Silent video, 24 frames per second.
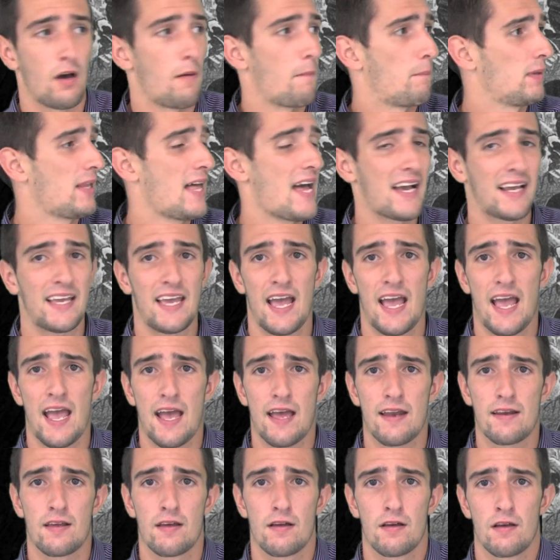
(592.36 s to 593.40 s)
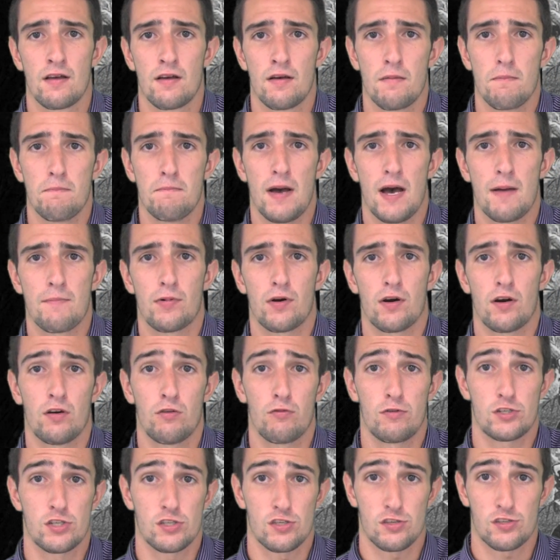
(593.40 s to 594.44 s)
Black Hand member,
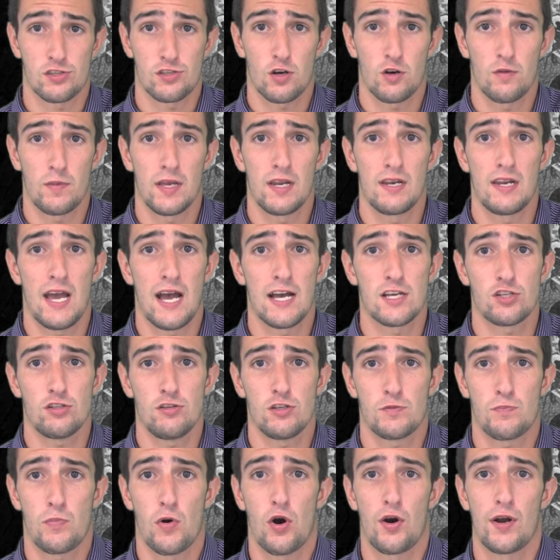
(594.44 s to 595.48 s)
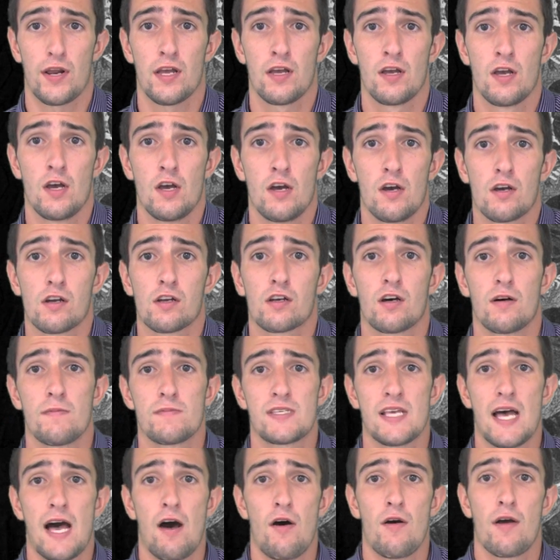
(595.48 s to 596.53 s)
which is a Serbian nationalist party, comes
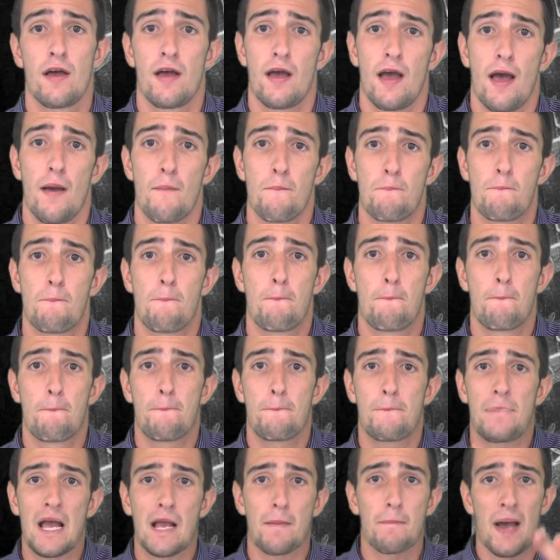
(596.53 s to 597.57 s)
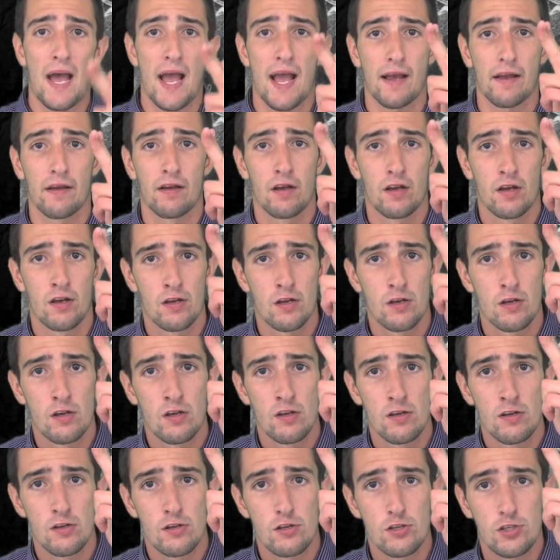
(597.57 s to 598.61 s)
out and bang bang,
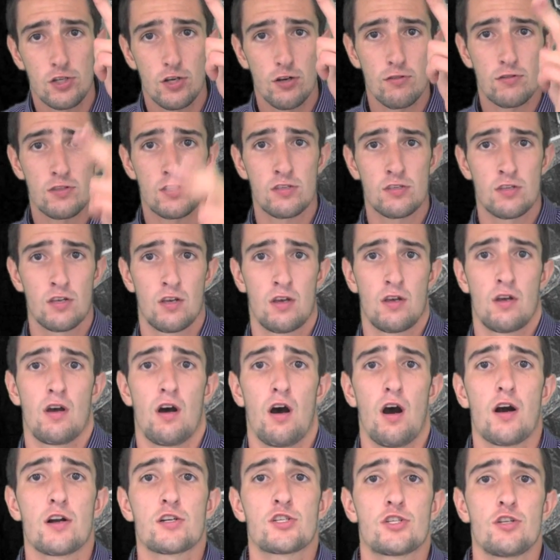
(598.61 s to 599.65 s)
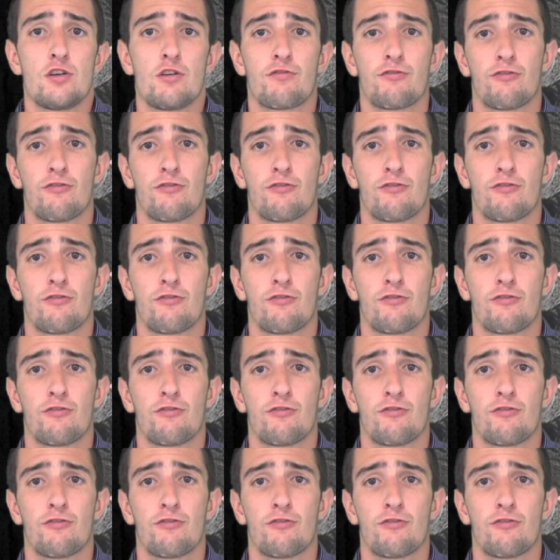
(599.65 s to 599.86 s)
shoots Archduke